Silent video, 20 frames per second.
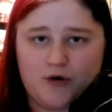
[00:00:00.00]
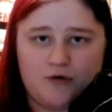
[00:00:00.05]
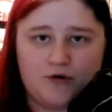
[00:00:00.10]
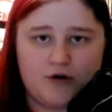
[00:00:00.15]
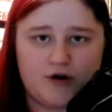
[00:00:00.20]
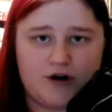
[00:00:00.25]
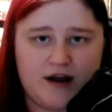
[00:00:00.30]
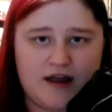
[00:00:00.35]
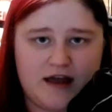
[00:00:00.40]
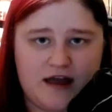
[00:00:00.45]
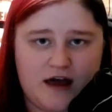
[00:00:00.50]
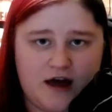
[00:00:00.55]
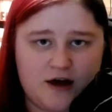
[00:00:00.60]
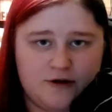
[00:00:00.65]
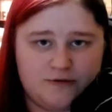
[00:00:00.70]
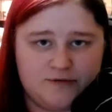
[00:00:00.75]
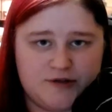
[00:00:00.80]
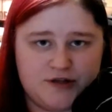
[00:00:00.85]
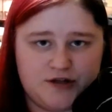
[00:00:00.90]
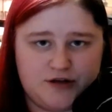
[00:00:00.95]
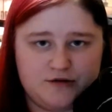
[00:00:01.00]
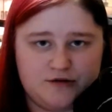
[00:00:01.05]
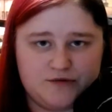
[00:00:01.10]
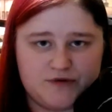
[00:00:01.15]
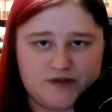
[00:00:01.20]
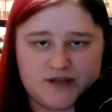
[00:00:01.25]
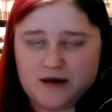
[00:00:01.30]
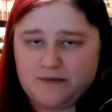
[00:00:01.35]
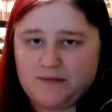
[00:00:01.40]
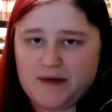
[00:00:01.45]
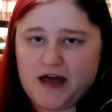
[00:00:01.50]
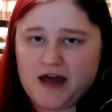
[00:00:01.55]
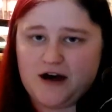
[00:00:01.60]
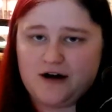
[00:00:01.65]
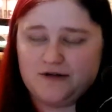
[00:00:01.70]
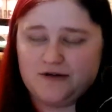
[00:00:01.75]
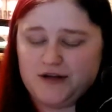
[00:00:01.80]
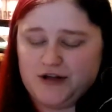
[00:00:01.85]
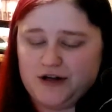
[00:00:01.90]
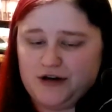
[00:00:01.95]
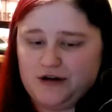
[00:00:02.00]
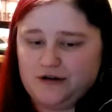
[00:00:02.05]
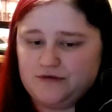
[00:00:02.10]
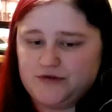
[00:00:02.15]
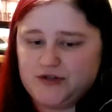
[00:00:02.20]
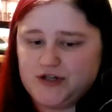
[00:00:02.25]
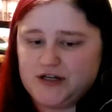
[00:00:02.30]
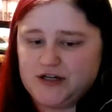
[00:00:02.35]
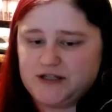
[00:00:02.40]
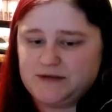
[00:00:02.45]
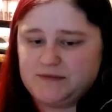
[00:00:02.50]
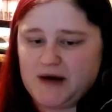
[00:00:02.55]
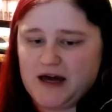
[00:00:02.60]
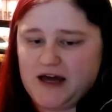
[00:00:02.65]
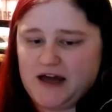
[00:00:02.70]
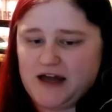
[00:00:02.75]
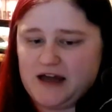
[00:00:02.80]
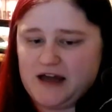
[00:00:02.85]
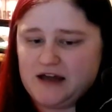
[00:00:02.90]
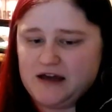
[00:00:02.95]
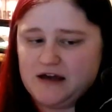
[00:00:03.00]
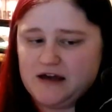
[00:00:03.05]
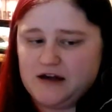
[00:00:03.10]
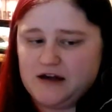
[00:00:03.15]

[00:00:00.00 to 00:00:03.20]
or it helps you somehow, you know, just by